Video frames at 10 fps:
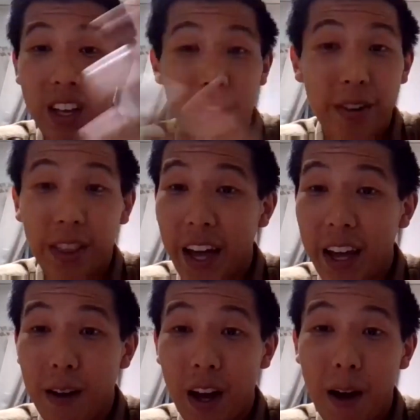even
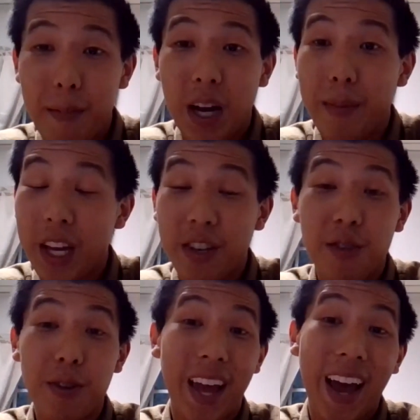like becoming a
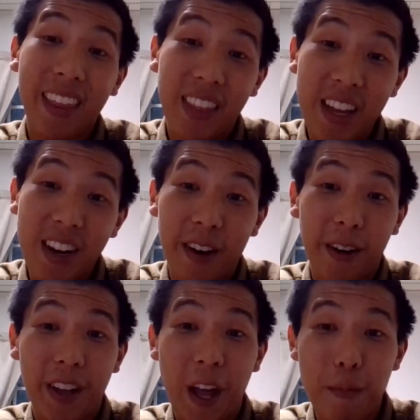student athlete on
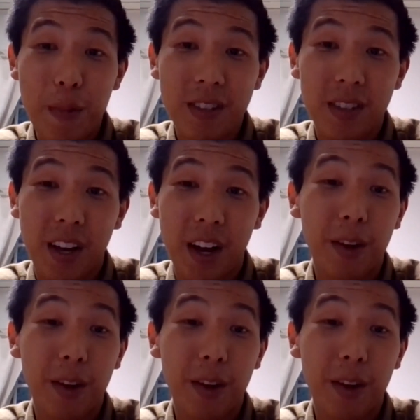our campus,